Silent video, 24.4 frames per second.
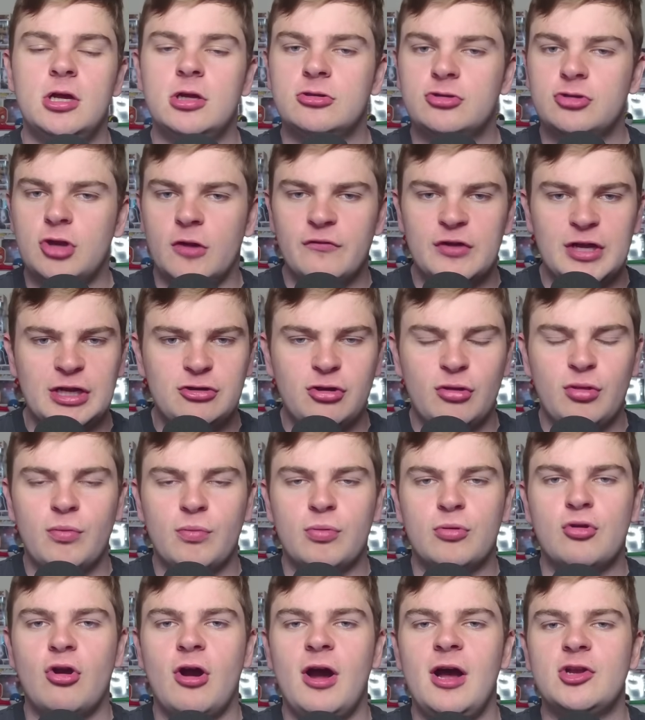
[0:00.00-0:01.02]
Don't forget to
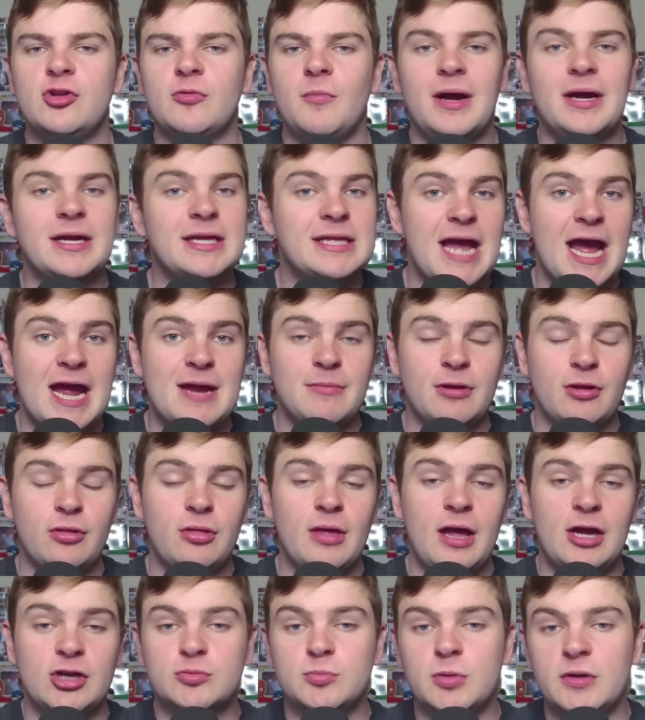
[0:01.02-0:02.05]
subscribe to my
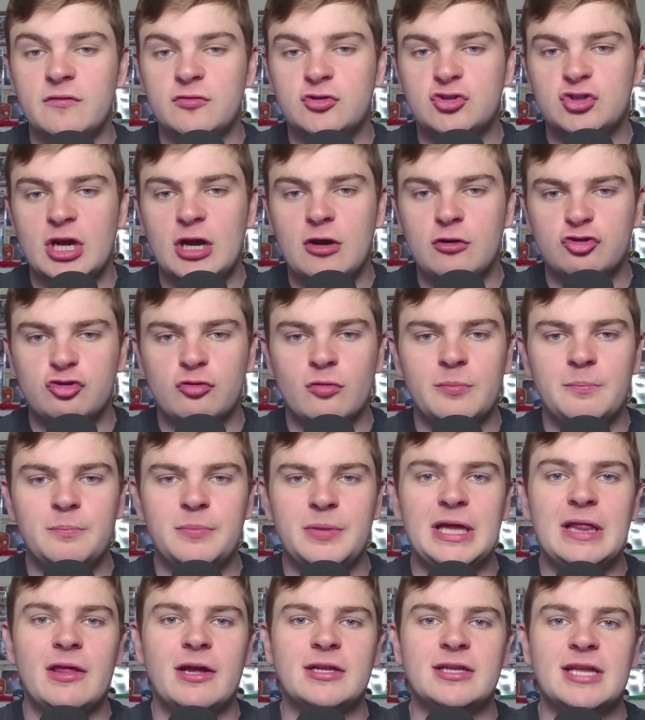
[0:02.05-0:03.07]
gaming/movie channel, which will
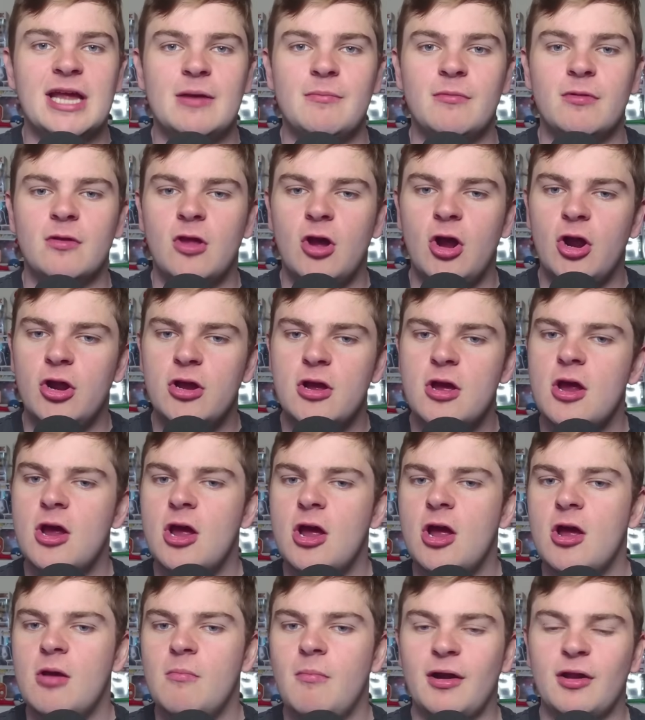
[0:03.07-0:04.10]
be linked down below.
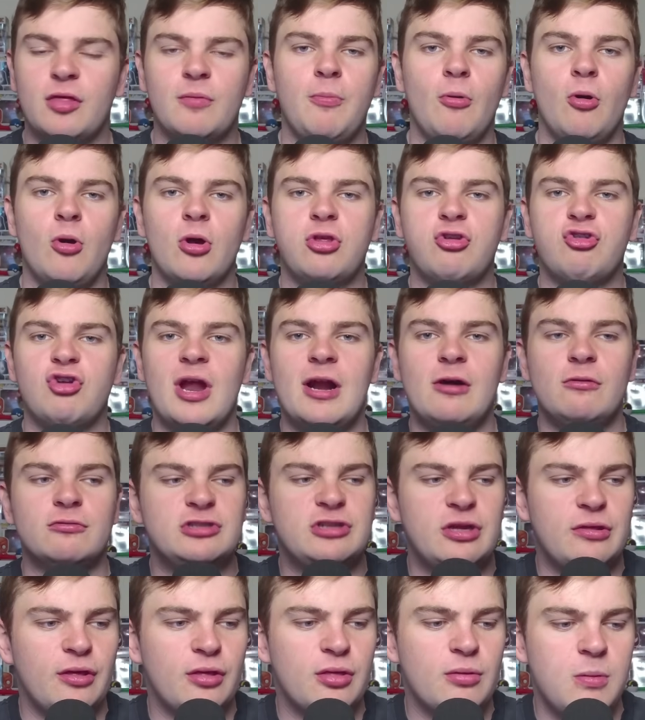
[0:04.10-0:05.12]
My sports channel, which
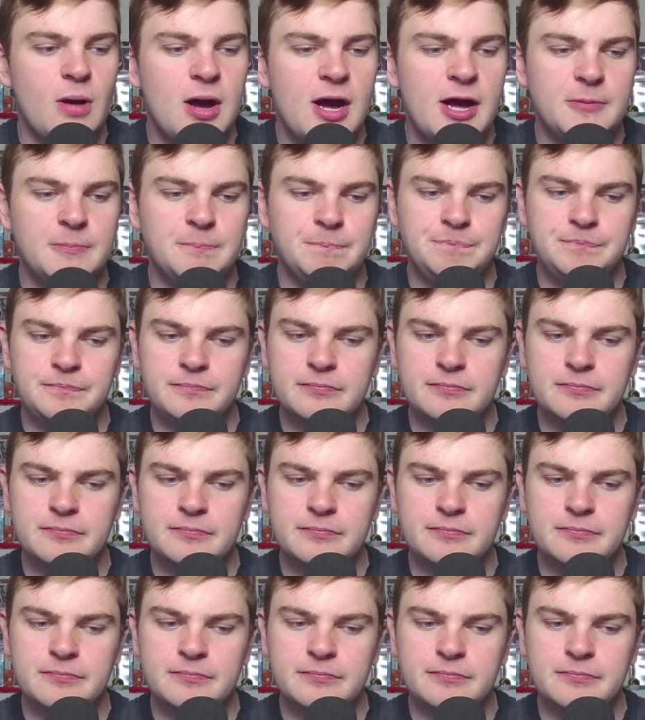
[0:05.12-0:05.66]
is this one.